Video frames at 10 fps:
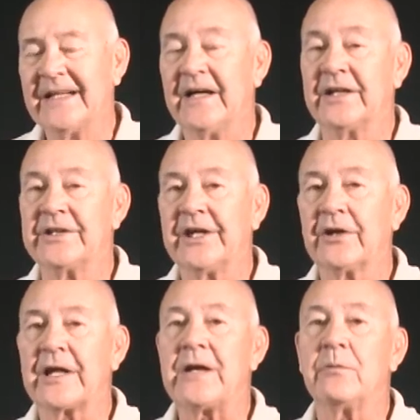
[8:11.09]

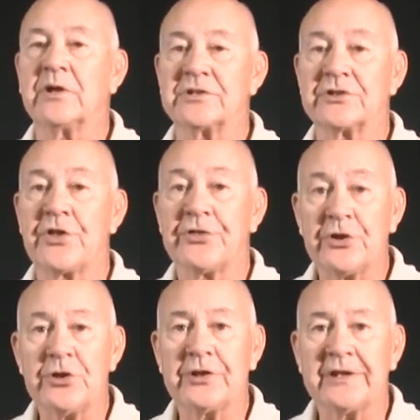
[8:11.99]
until he was
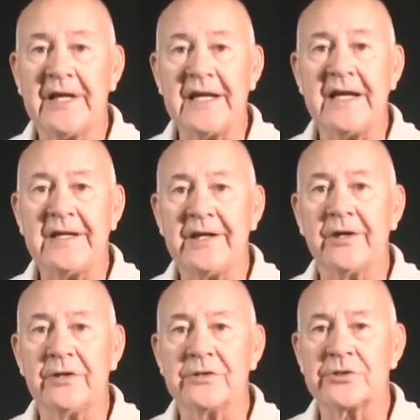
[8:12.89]
13
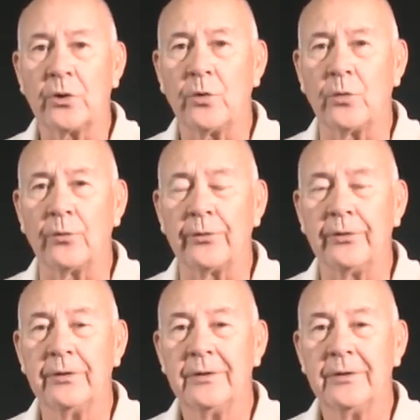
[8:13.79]
years old.